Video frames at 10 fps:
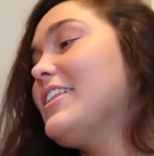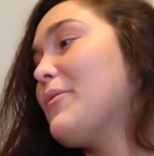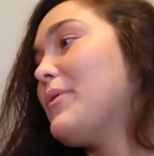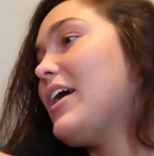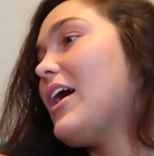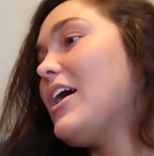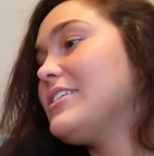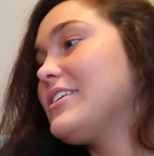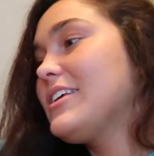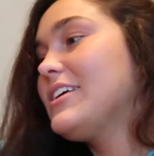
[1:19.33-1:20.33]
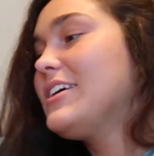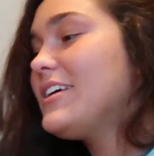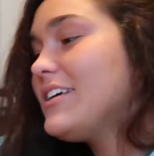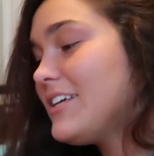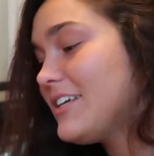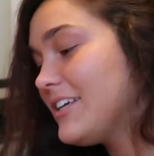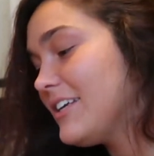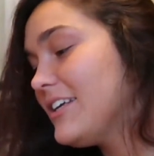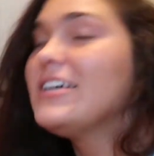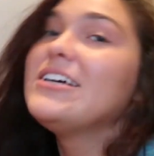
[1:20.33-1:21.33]
that we got
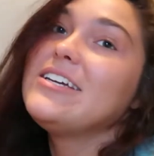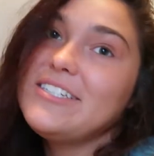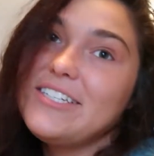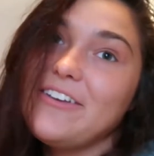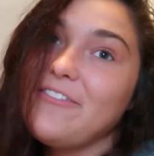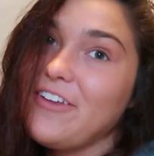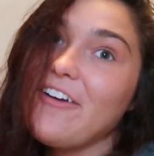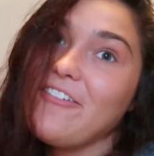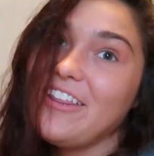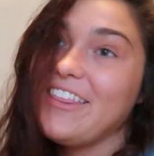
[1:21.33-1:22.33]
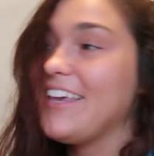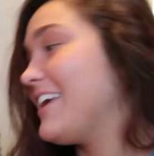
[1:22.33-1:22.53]
to fit everything